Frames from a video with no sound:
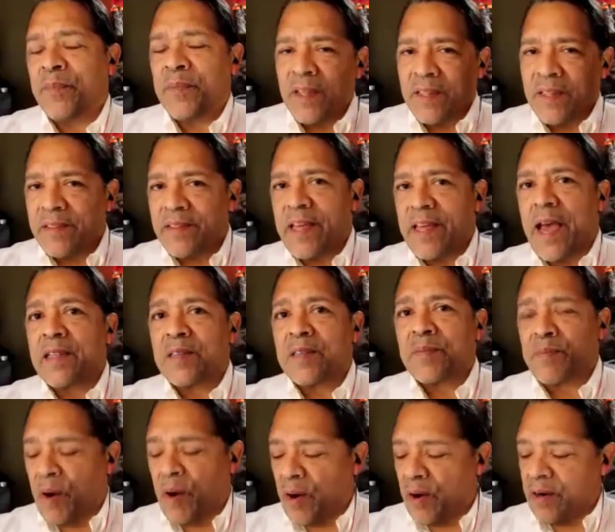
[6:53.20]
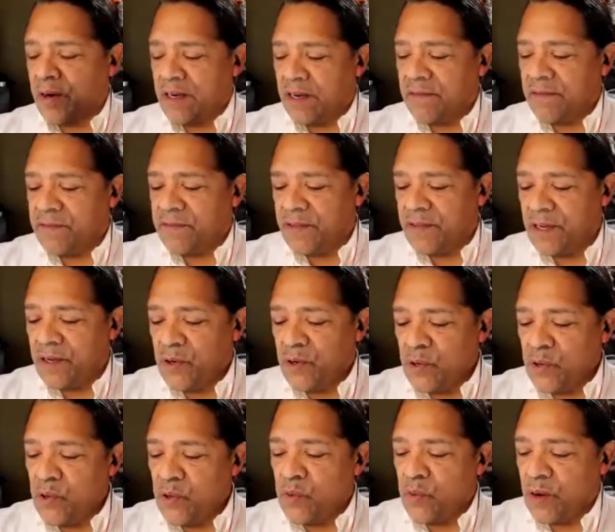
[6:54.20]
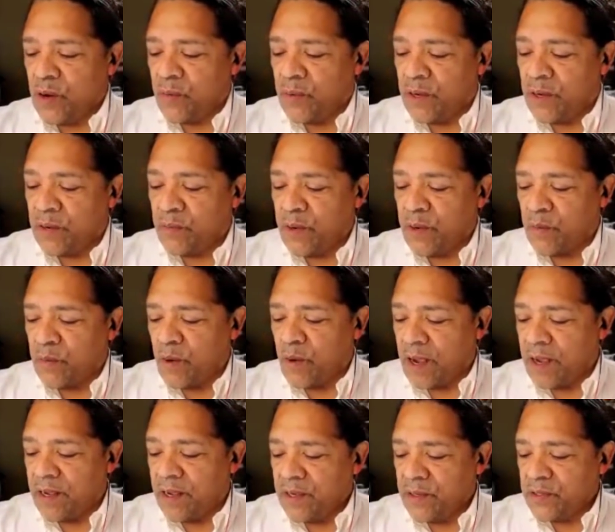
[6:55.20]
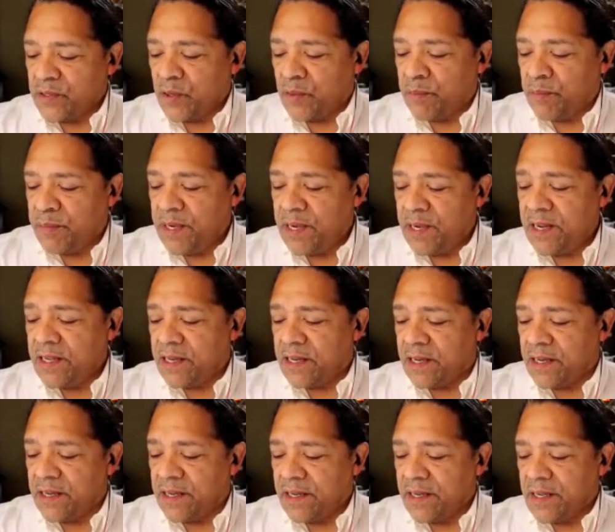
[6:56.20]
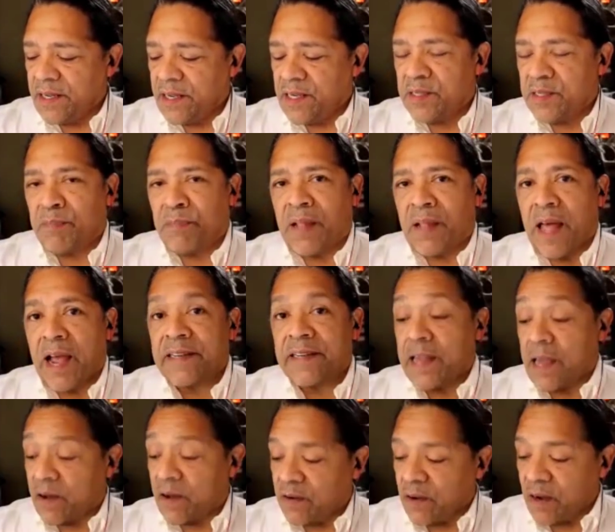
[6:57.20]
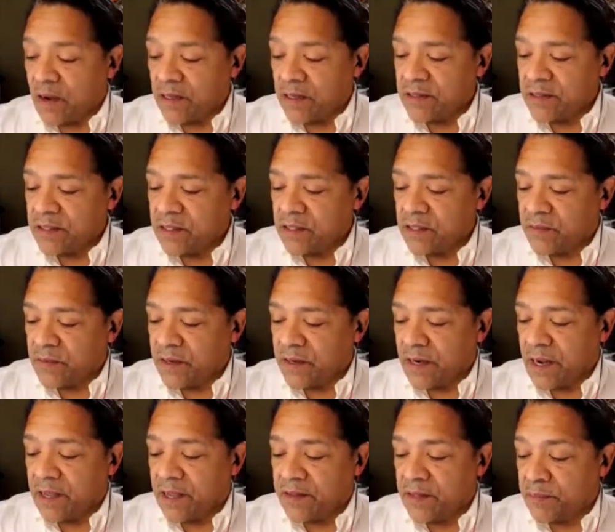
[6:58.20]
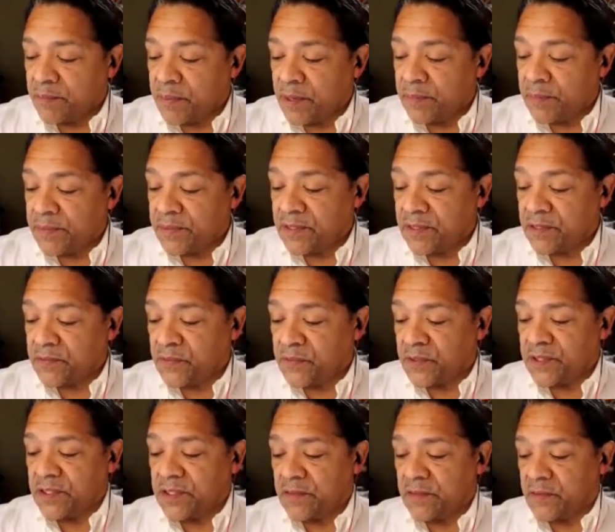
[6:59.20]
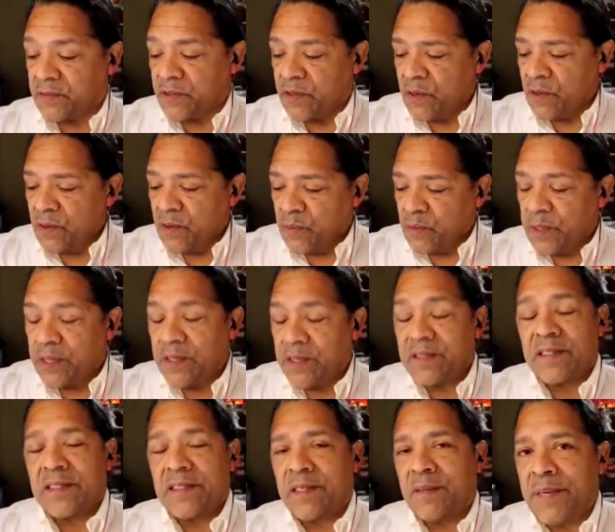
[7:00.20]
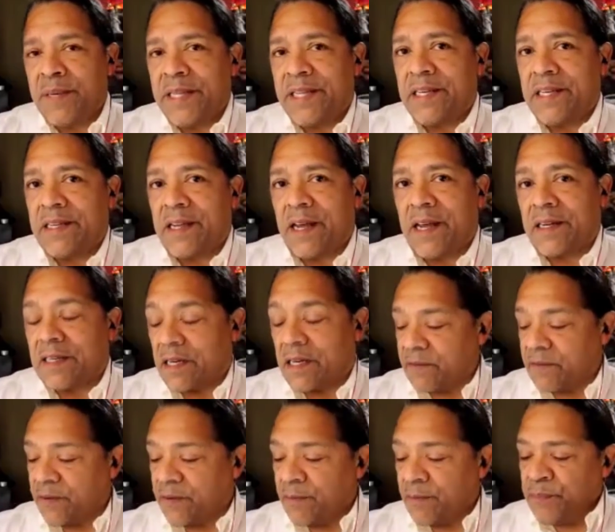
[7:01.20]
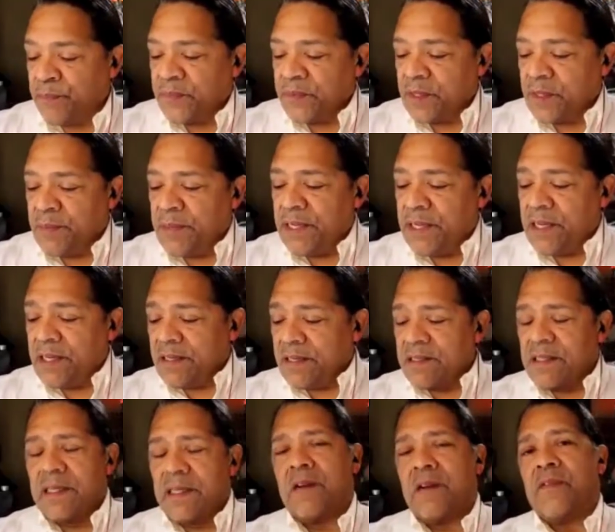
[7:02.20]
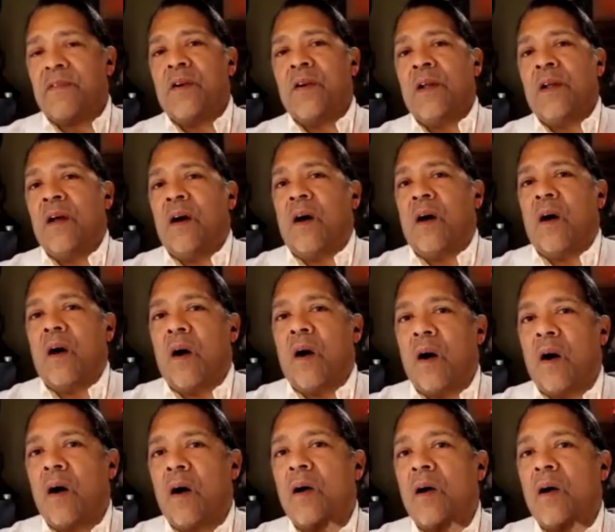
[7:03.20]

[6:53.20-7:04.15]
That's part of the who, what, when, where, why. So media is blacked out on silver and the purposes for silver. What else does the media not cover? The media doesn't cover all